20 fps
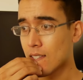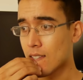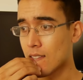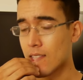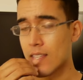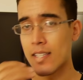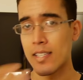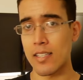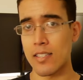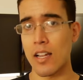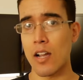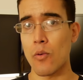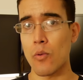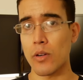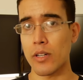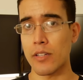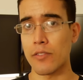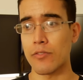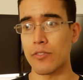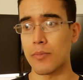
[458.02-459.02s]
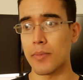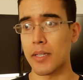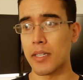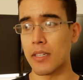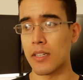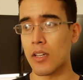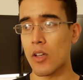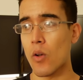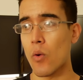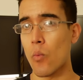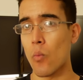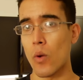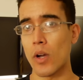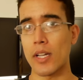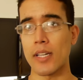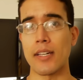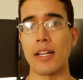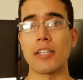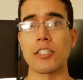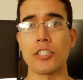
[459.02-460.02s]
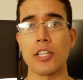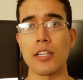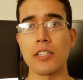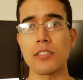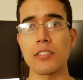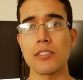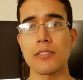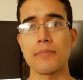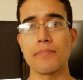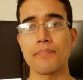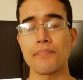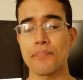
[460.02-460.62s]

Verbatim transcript: this is not working for me. What can I change?